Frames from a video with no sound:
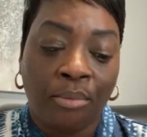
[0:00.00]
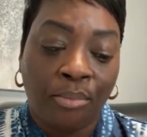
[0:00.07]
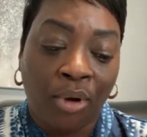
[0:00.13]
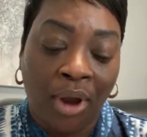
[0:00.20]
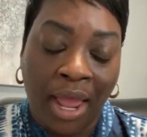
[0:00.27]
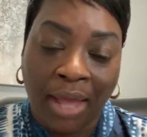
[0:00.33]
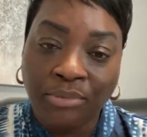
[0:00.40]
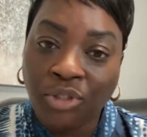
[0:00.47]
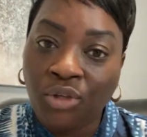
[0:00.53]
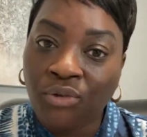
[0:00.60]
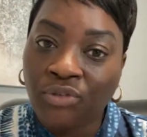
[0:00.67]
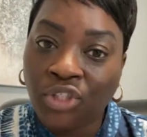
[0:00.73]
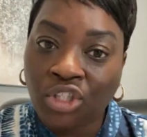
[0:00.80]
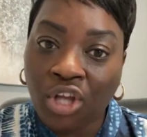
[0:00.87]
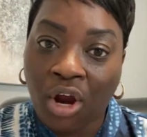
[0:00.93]
Perhaps
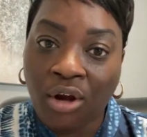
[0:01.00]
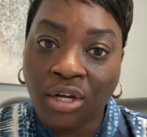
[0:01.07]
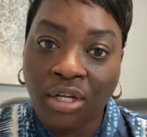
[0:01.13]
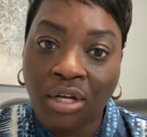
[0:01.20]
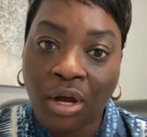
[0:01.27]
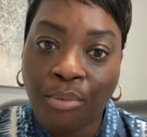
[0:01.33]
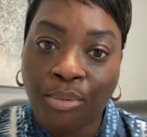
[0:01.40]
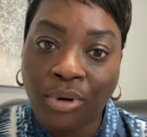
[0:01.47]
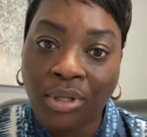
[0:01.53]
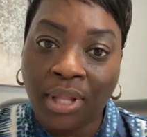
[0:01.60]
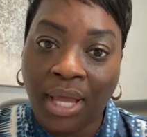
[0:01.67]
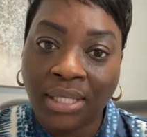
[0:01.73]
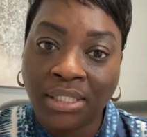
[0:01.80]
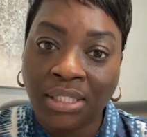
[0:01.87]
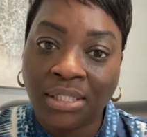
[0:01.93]
you've started a
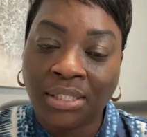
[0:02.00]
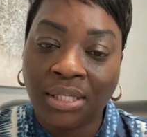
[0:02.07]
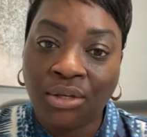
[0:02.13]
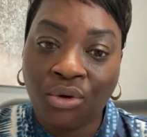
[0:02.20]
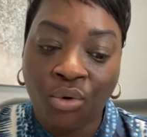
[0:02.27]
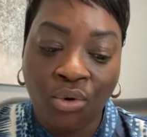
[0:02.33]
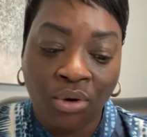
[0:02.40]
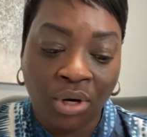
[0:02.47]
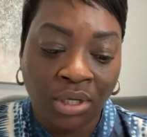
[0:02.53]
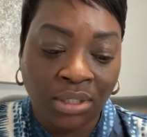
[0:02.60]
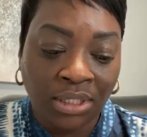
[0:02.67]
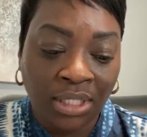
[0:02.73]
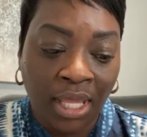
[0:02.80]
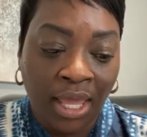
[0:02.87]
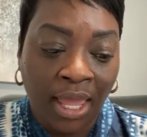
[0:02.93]
pre-licensing
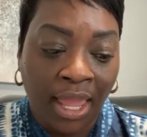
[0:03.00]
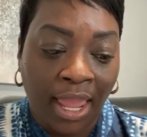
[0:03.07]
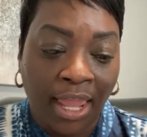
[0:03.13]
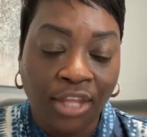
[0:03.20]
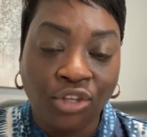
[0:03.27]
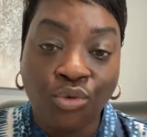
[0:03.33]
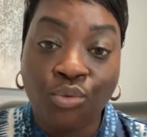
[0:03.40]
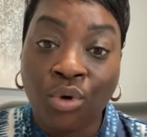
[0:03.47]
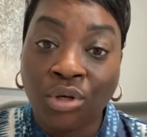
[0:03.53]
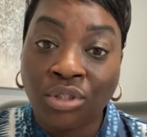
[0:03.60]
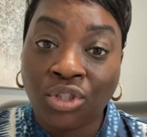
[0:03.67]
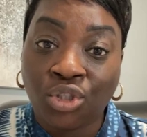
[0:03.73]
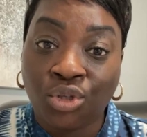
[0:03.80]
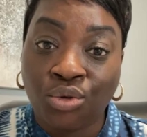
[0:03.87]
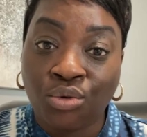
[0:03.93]
course and you
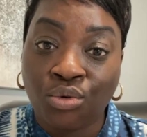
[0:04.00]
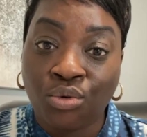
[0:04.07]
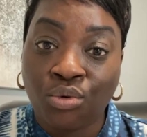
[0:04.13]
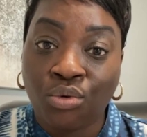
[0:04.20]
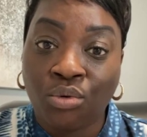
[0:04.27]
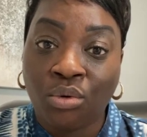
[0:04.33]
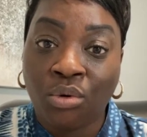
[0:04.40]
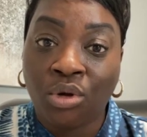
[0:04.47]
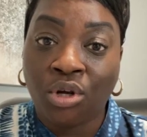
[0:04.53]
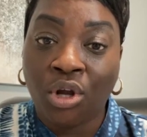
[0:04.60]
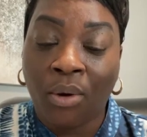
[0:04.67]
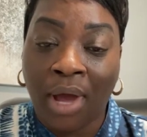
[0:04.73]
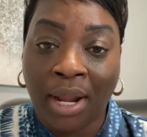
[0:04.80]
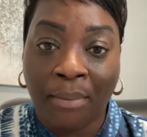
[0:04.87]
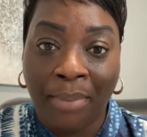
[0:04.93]
want to
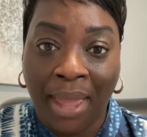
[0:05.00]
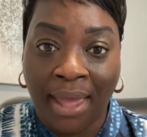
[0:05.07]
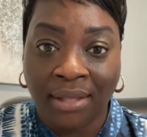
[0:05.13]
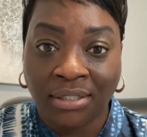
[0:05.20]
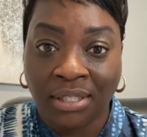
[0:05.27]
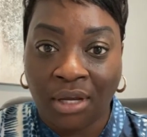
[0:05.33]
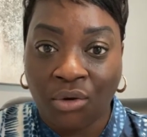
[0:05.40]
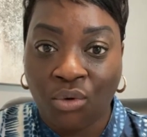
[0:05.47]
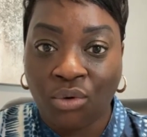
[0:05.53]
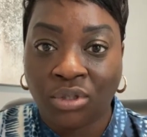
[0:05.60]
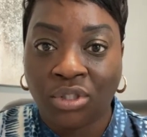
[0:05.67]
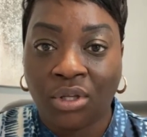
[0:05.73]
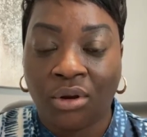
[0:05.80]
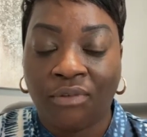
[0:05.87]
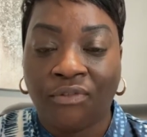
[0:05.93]
know how to pass that
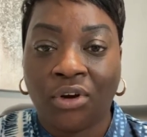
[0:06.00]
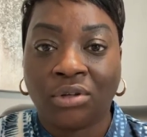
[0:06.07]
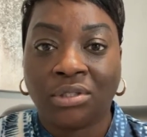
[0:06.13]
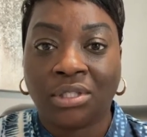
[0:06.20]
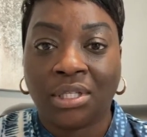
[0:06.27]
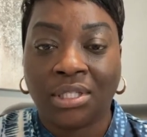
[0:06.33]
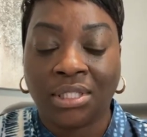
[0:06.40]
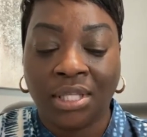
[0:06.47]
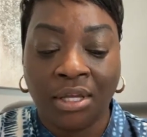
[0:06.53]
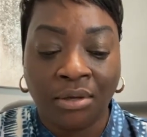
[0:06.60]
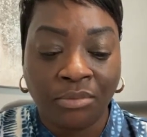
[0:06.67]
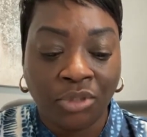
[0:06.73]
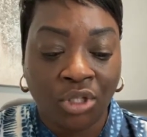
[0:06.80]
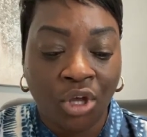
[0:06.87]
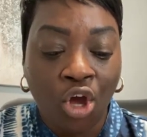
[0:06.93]
course on the first
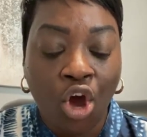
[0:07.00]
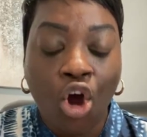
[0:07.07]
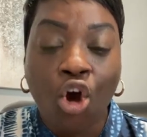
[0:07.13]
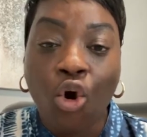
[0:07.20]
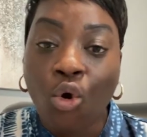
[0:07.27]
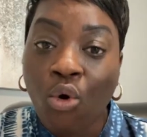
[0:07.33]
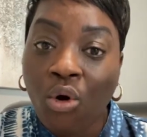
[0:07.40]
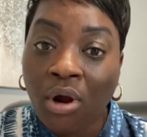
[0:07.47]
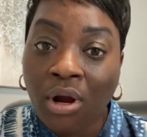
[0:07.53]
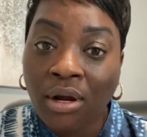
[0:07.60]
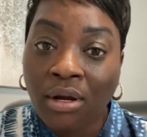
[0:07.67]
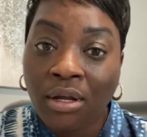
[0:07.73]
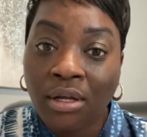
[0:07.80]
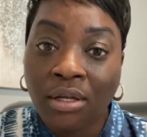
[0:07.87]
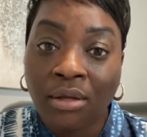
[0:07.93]
attempt,
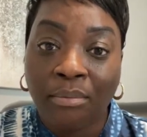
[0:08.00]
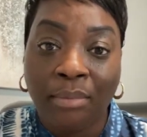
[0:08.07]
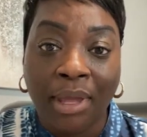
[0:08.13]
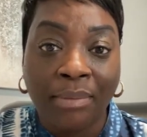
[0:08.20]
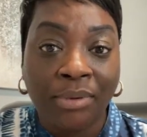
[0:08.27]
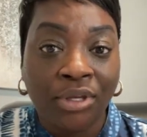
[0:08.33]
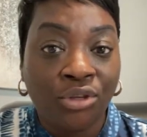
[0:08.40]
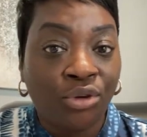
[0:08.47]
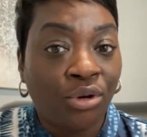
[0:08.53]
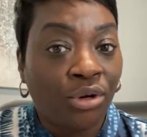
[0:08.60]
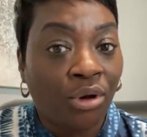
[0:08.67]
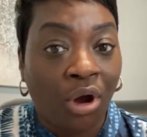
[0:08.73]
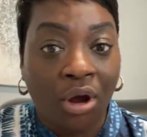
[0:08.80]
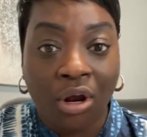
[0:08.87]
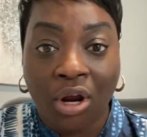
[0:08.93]
or maybe
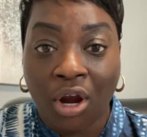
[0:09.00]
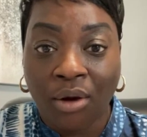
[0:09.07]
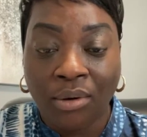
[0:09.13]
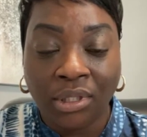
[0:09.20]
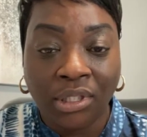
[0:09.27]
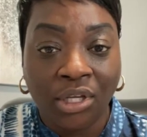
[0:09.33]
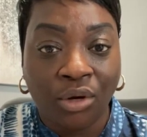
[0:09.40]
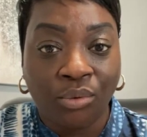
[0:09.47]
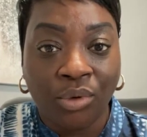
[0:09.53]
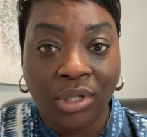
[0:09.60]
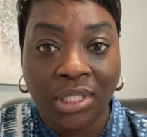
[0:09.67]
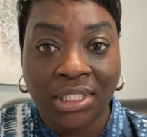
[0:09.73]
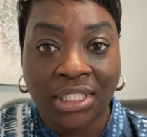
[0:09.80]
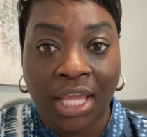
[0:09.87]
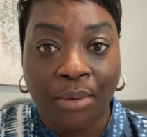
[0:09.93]
you're currently a
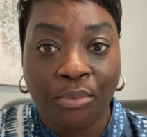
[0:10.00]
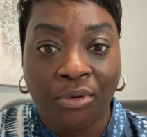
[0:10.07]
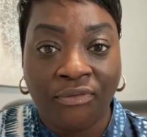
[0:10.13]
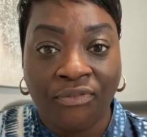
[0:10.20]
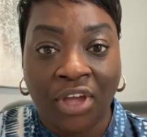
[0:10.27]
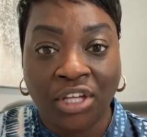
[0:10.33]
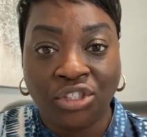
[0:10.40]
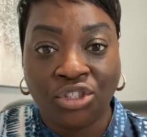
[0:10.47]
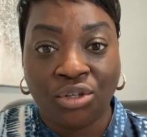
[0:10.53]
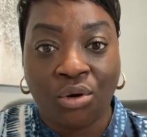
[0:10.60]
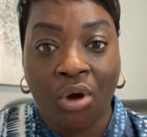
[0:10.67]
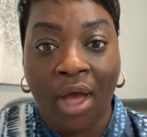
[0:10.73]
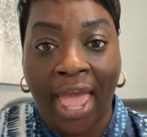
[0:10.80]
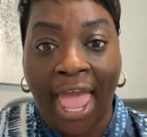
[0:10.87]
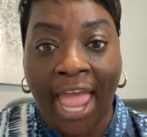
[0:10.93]
real estate
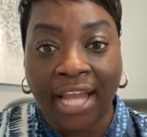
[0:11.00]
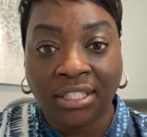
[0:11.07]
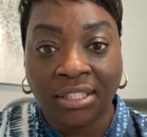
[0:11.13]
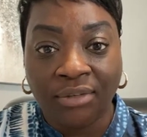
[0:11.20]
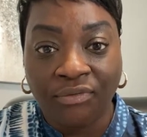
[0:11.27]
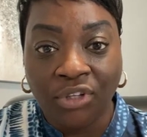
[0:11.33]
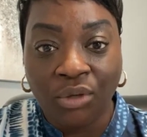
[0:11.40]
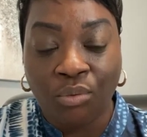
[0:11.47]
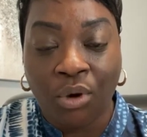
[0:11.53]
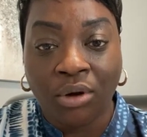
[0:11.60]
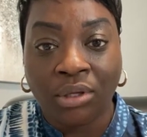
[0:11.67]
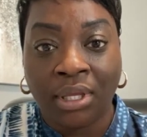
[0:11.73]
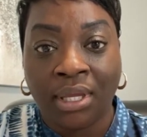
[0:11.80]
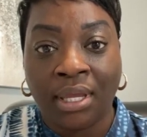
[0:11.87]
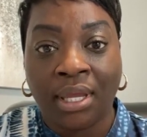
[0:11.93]
professional actively
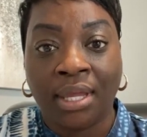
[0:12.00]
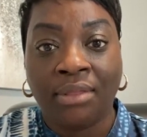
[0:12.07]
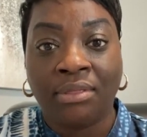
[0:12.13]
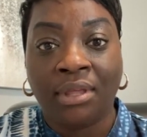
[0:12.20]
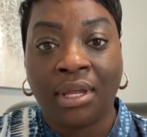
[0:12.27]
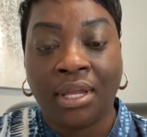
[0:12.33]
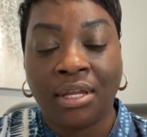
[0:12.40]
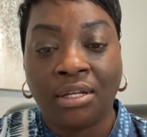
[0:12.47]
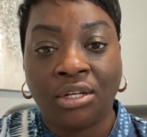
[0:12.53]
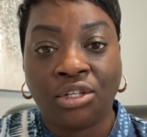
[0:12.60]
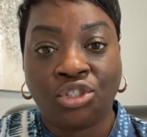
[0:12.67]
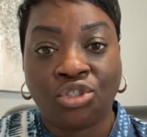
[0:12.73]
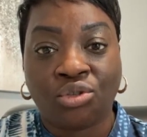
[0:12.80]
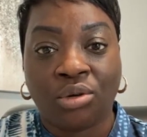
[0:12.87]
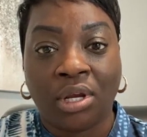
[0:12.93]
working in the
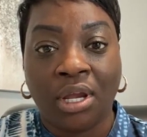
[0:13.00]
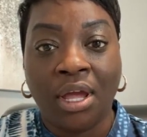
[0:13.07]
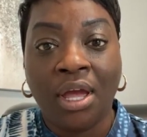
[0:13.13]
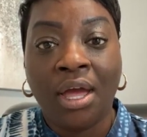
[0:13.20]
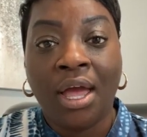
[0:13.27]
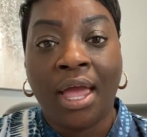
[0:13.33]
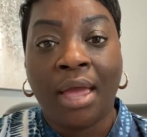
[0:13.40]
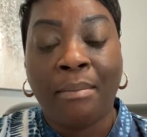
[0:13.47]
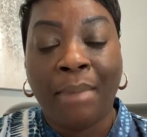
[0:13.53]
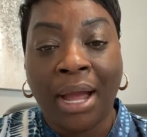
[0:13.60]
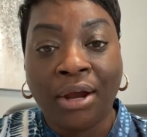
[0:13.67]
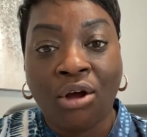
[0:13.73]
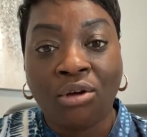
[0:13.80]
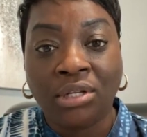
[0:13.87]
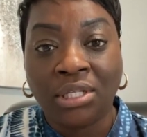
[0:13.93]
industry, and
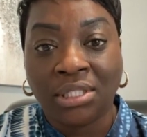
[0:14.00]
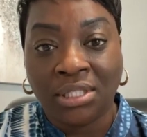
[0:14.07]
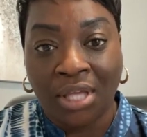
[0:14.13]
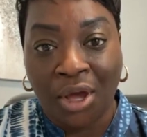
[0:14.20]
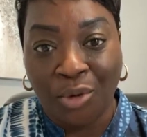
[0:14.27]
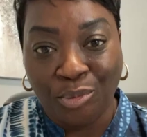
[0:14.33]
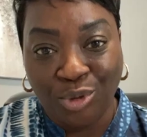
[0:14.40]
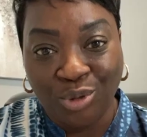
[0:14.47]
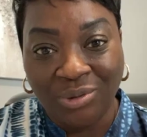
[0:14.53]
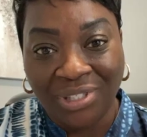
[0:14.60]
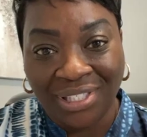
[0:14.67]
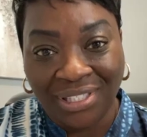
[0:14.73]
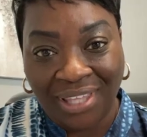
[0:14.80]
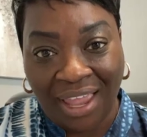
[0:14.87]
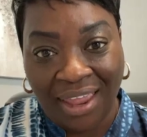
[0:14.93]
my goal is to help you
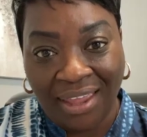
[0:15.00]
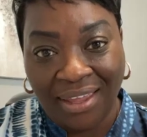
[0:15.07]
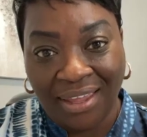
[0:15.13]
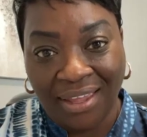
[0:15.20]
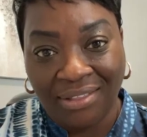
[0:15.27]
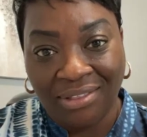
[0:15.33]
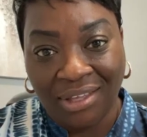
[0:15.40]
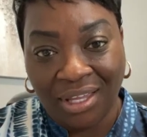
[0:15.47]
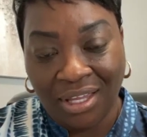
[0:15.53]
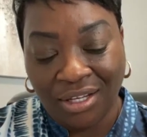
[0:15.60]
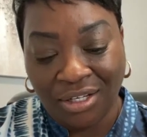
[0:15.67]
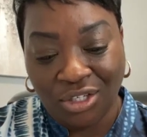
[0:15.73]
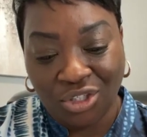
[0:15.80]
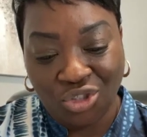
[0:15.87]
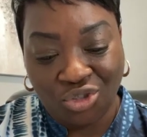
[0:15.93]
stay in the
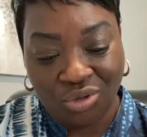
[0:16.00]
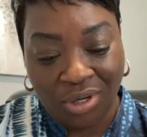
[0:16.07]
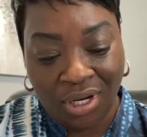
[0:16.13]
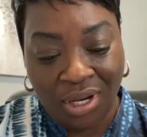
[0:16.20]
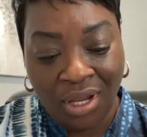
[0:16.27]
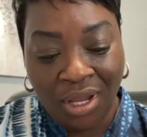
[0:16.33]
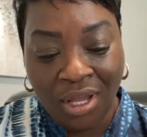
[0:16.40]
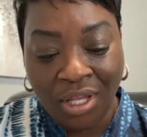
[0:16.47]
industry.